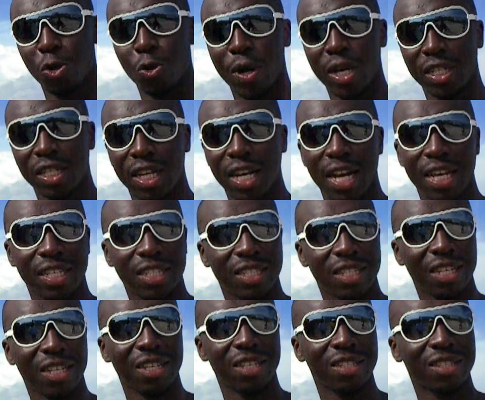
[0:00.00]
You know what God
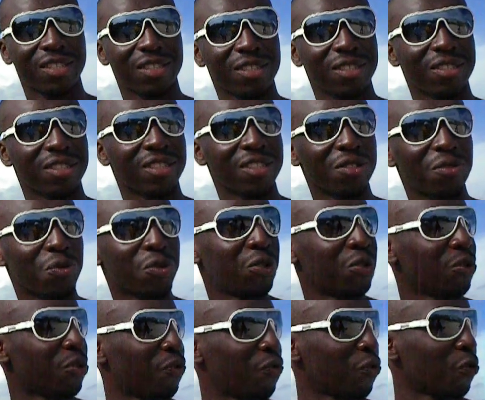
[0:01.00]
says?
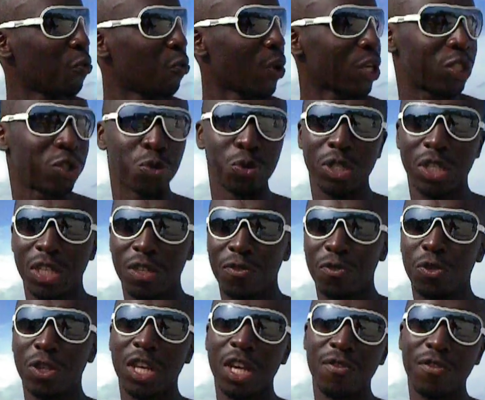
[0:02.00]
What you
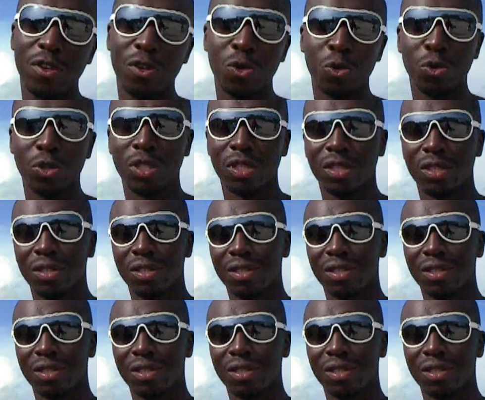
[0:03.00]
give, you never lose.